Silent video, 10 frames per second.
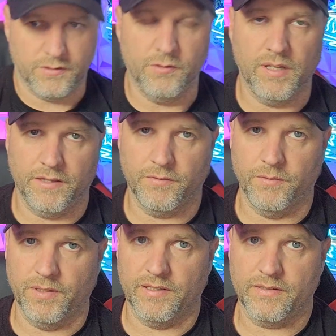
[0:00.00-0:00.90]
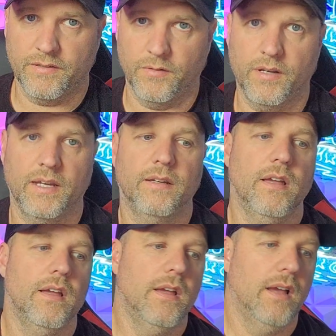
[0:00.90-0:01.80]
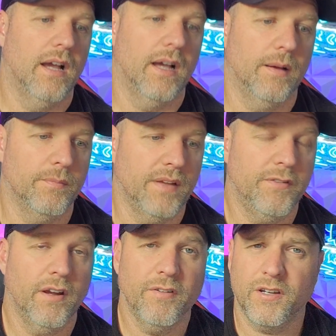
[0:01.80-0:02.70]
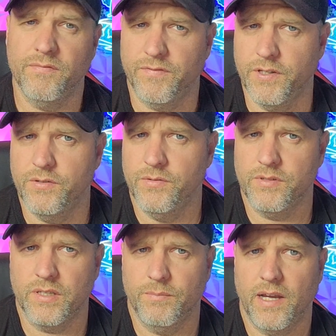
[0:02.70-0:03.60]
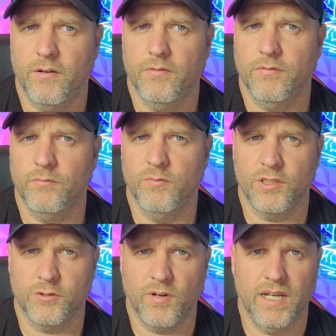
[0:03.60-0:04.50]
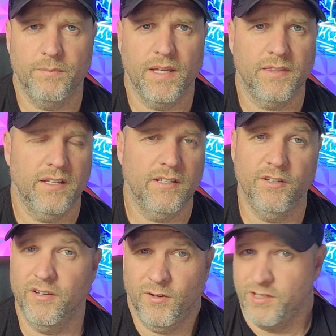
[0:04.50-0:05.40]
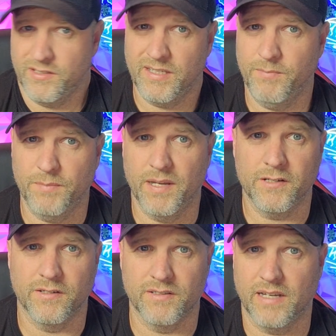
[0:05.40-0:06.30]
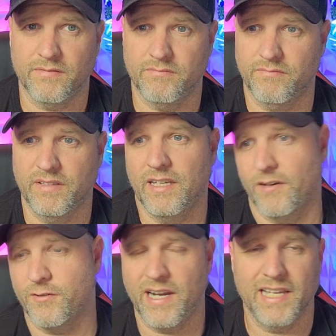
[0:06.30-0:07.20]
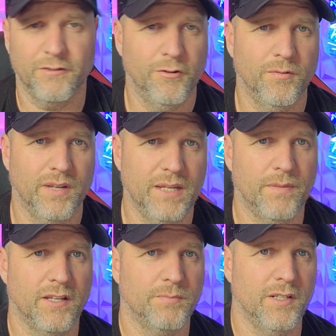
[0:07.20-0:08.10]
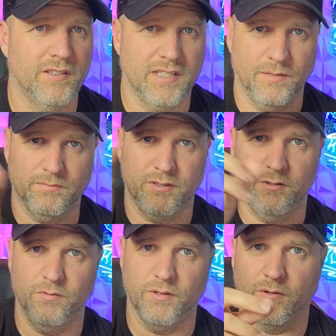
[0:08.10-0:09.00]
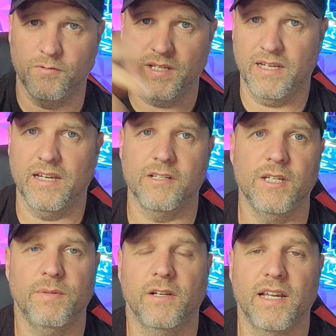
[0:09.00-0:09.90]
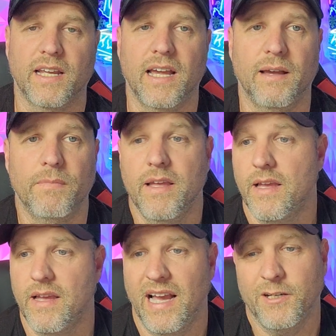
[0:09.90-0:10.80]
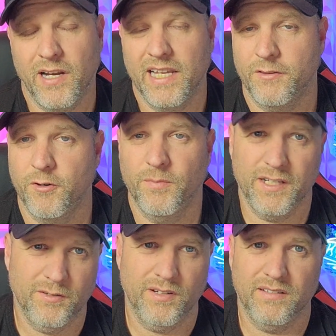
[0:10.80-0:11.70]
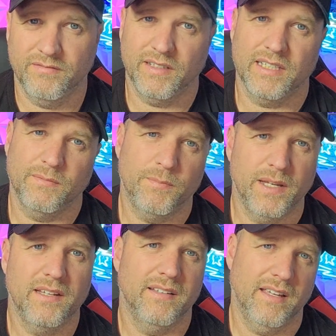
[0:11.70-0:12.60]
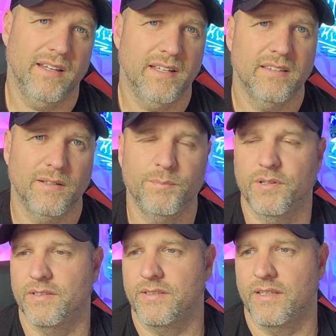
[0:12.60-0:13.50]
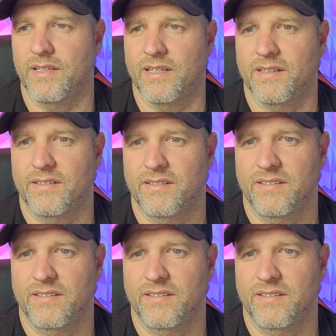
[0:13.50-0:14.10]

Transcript: to get through this, okay? Um, if you're ever confused about which training method, you can always just send me pictures. I you know, I try to get through emails, but you can send them to thegrowtent at gmail.com. I try to get through them. I do because I'm a big idiot that puts uh,